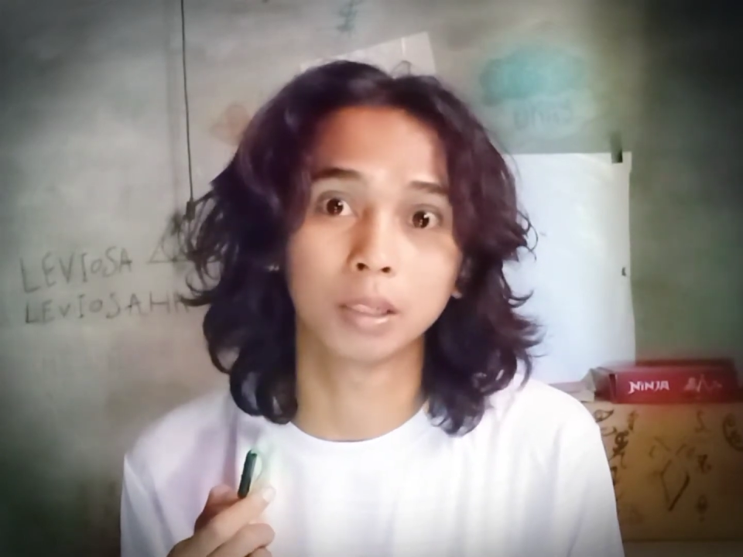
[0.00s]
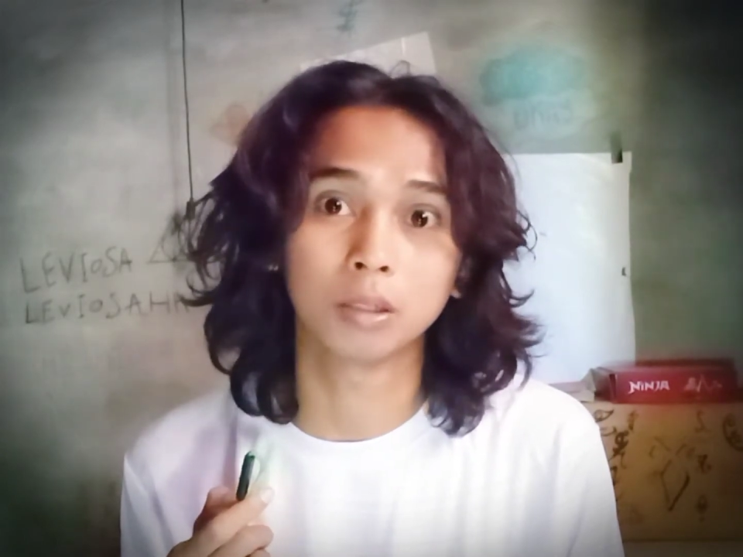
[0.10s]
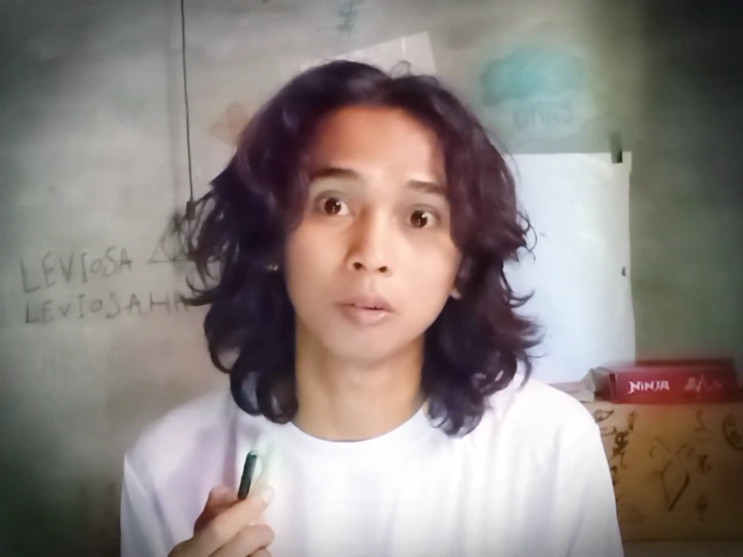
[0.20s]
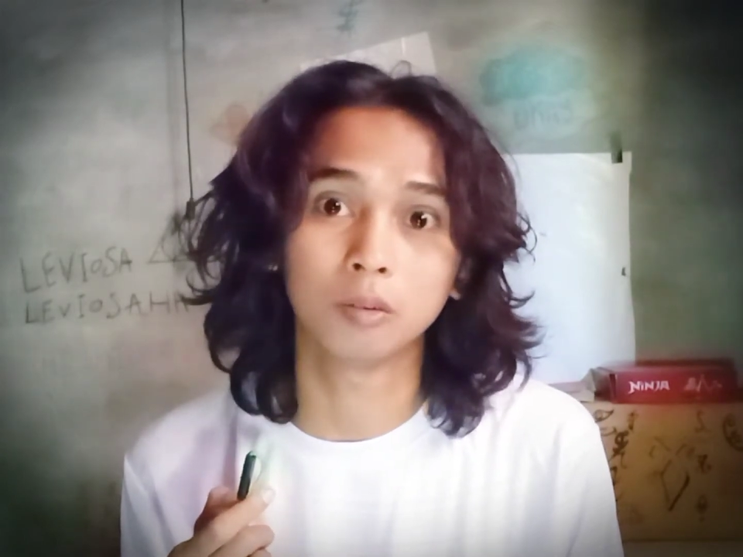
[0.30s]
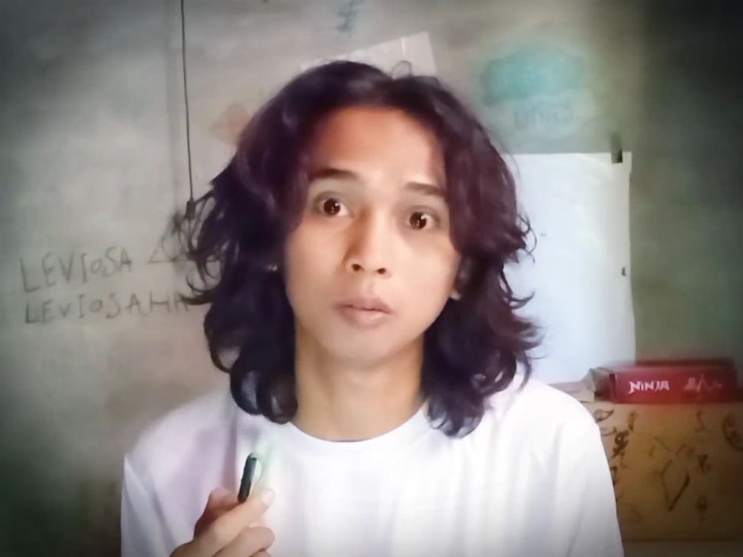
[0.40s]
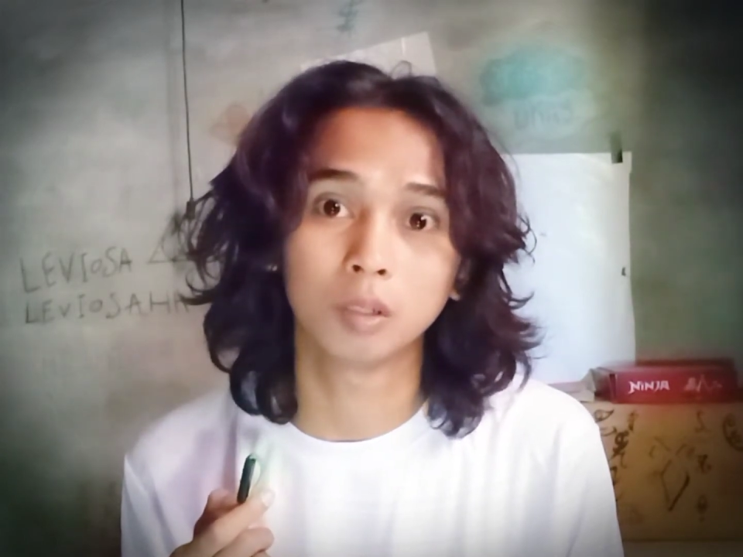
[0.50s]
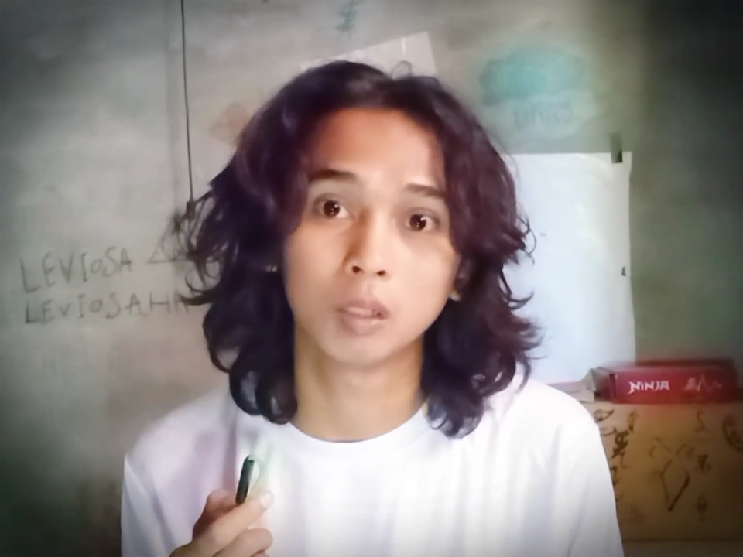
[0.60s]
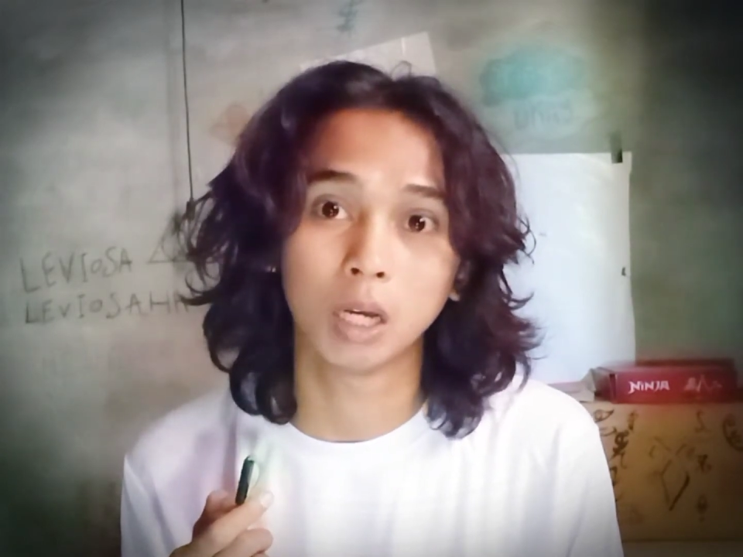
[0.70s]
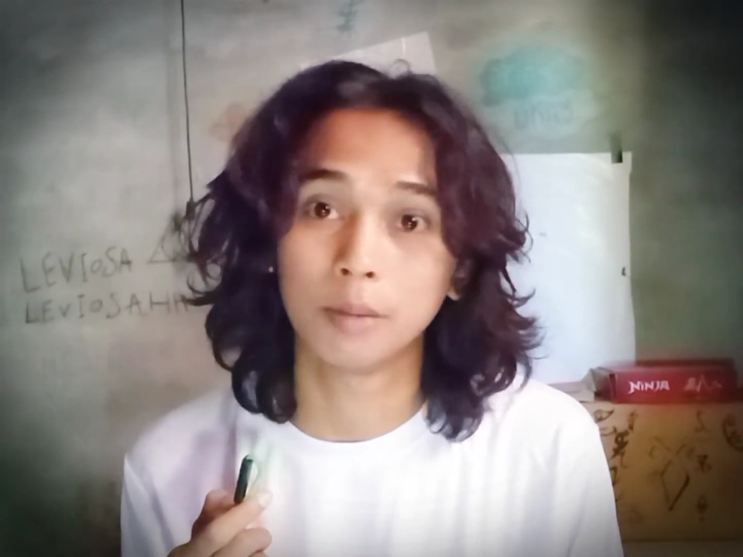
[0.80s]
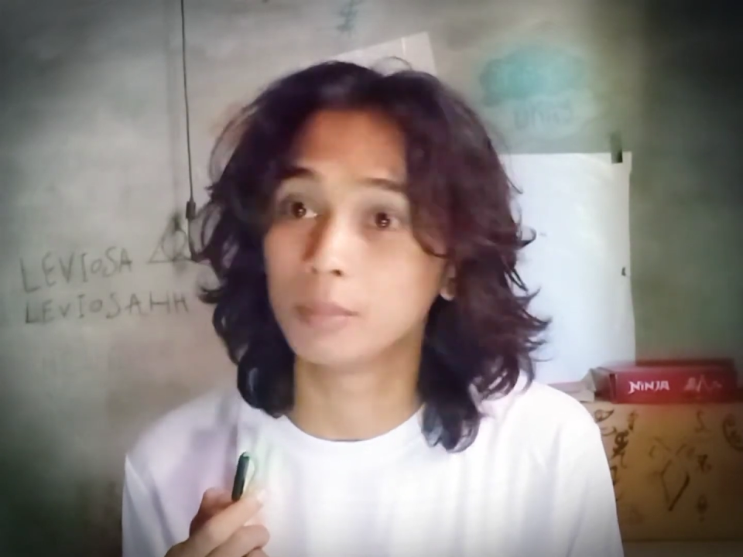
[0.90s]
now.
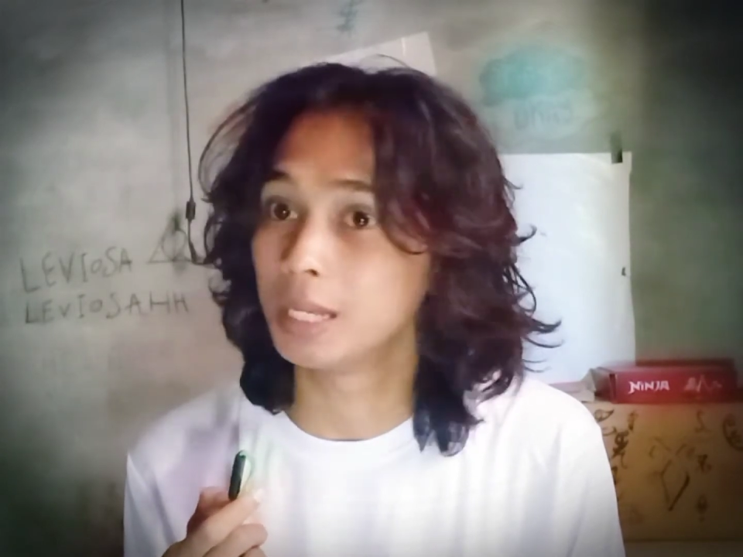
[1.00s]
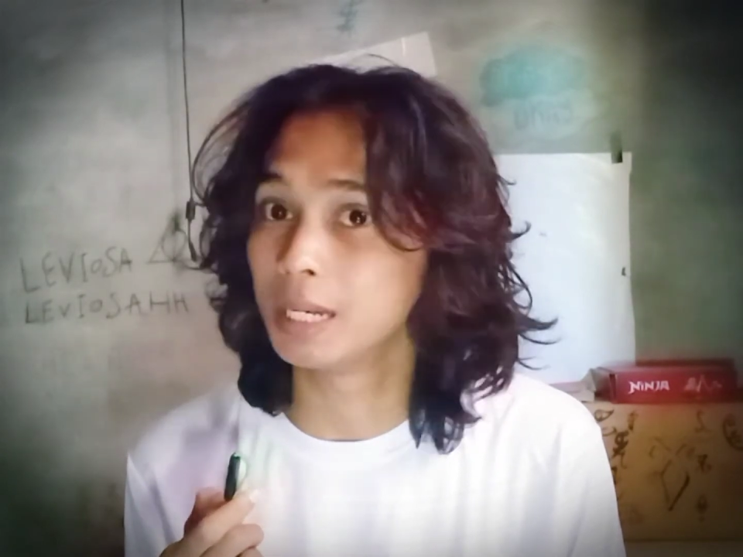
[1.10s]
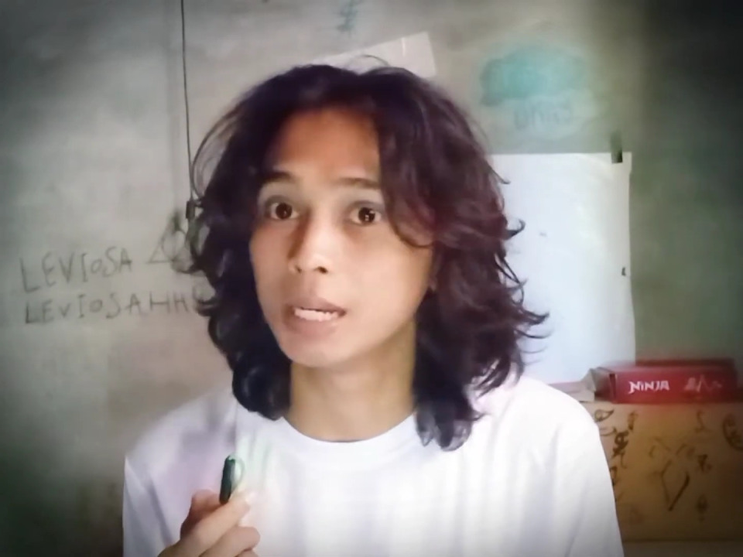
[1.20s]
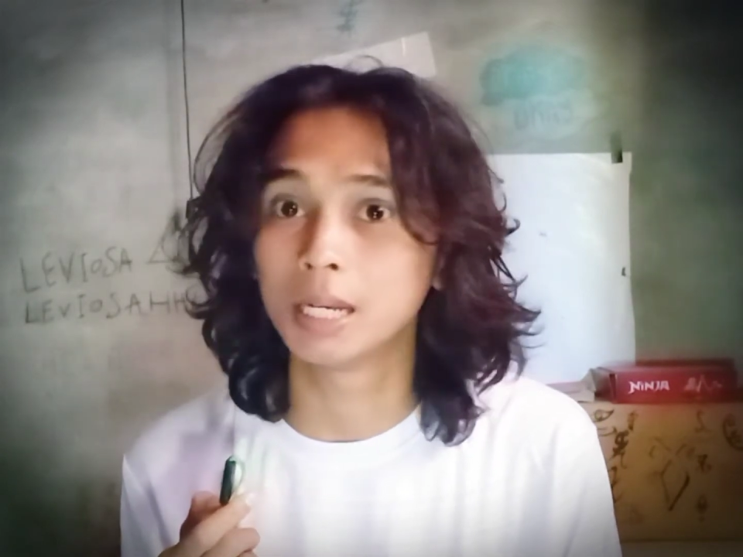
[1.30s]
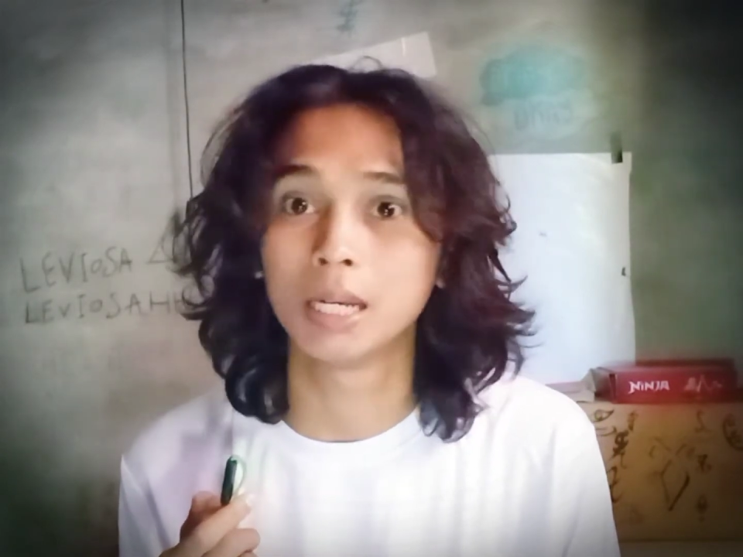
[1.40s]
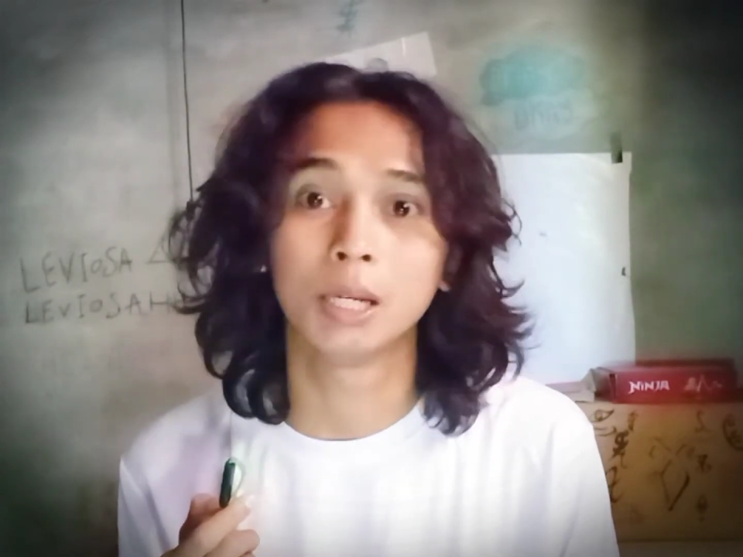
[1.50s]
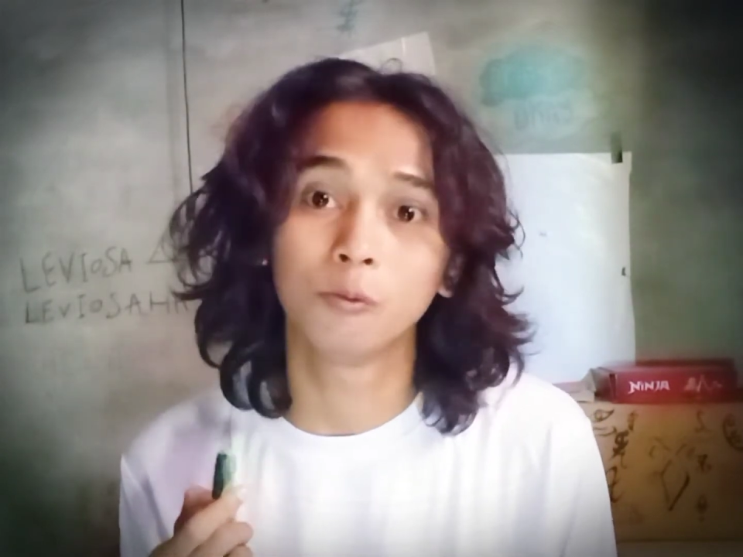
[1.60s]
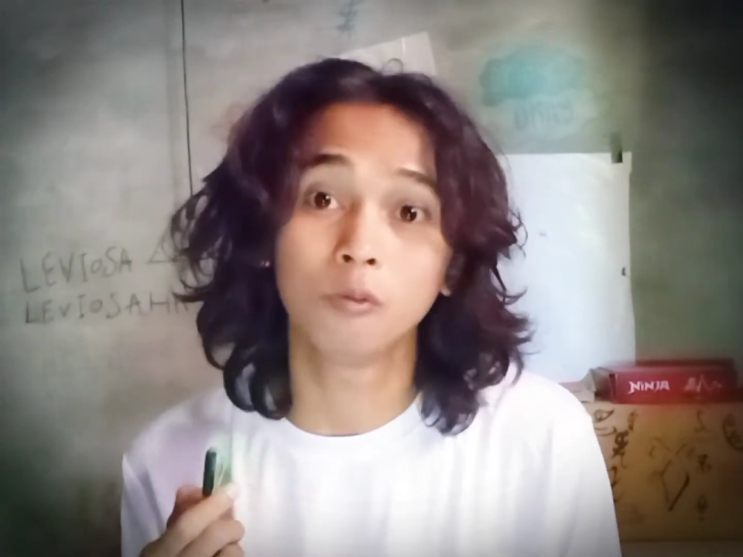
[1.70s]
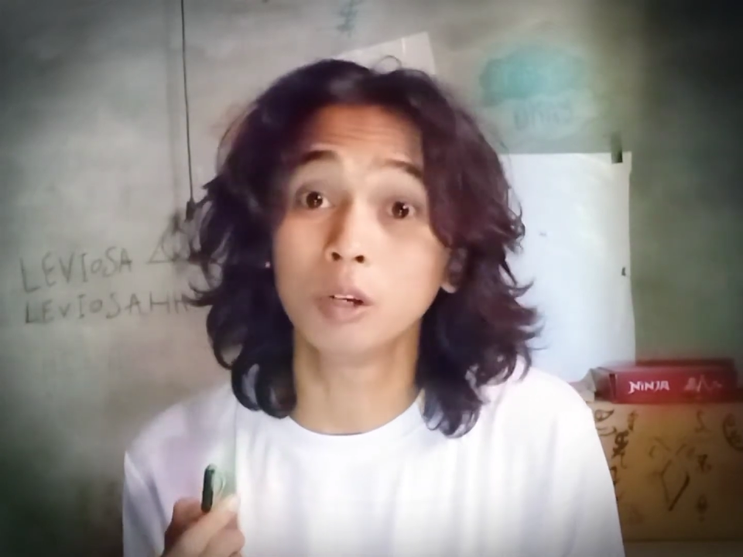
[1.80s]
I mean, who